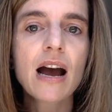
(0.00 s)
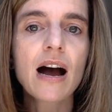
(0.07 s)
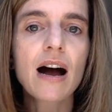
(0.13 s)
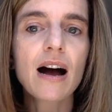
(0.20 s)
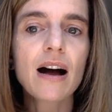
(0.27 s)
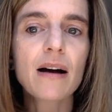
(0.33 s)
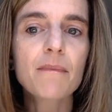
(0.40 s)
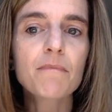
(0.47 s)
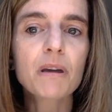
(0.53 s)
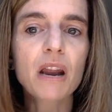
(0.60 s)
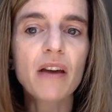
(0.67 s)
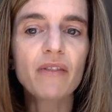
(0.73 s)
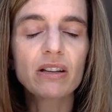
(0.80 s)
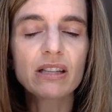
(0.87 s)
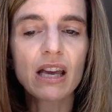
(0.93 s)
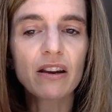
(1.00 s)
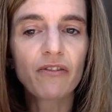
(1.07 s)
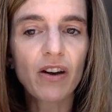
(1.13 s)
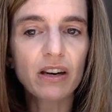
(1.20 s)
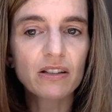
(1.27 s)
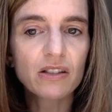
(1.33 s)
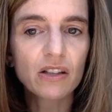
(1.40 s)
But I've
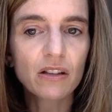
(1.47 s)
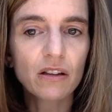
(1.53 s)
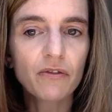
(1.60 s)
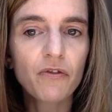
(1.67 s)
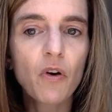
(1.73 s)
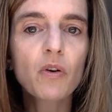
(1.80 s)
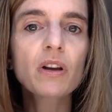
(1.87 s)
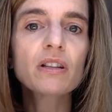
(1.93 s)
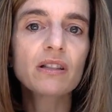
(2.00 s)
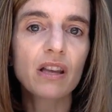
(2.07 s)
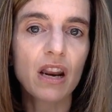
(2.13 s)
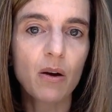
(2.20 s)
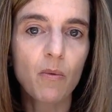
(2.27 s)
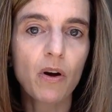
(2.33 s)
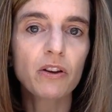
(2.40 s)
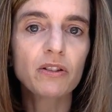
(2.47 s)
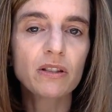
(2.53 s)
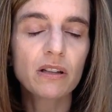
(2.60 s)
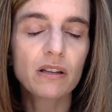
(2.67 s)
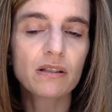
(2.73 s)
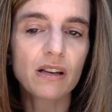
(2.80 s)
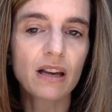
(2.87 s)
identified a skill of focus that I want you
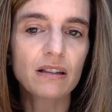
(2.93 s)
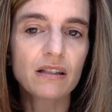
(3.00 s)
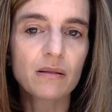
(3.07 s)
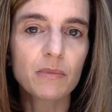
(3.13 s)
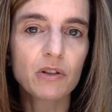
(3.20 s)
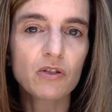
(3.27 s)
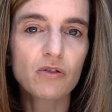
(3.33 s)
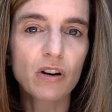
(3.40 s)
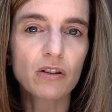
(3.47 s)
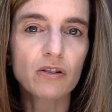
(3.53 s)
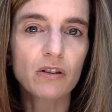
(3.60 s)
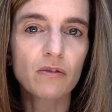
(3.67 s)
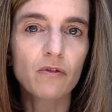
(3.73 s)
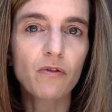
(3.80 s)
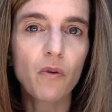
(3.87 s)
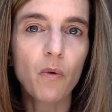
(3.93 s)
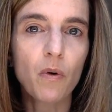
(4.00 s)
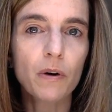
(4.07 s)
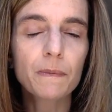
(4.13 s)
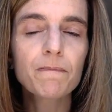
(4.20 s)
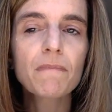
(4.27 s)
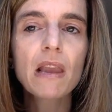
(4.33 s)
to design some instruction
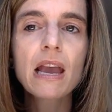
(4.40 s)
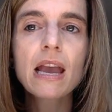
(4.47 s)
for.